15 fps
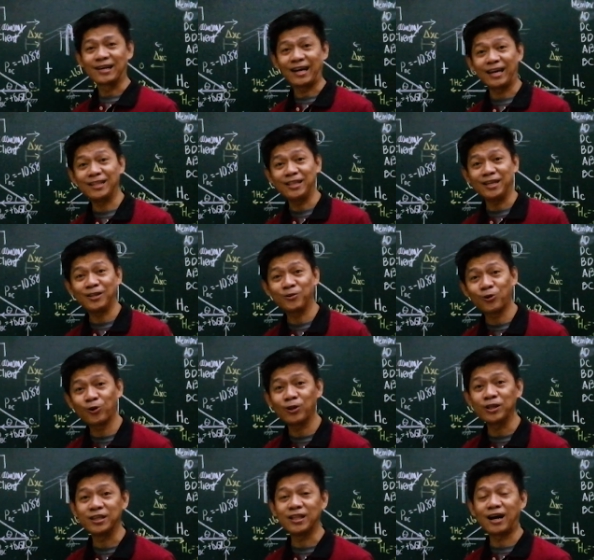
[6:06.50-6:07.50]
Kindly
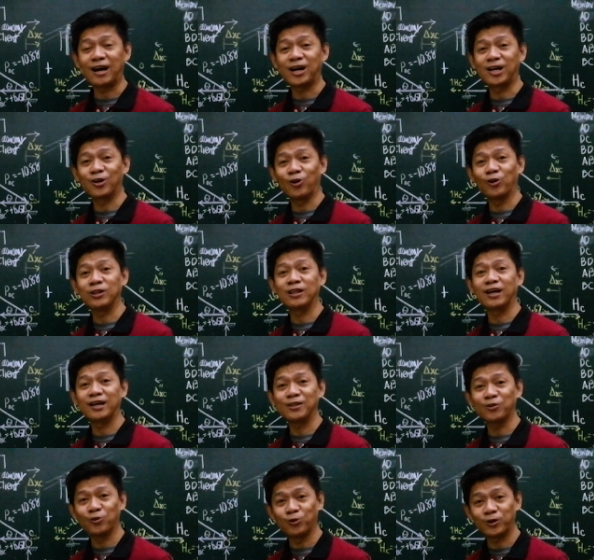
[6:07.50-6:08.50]
enroll in our
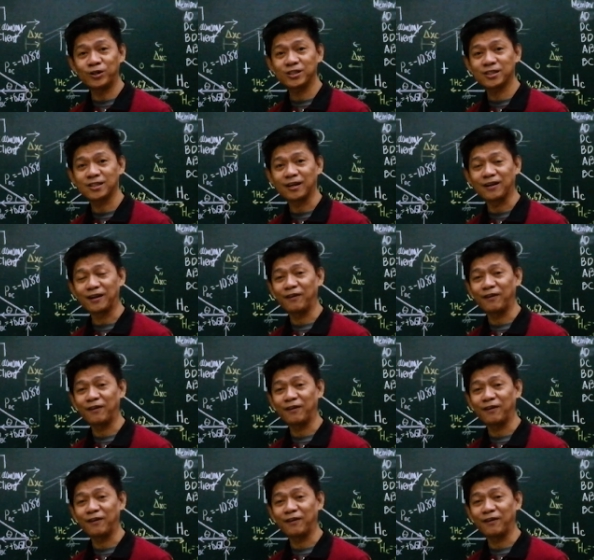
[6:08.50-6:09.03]
online course.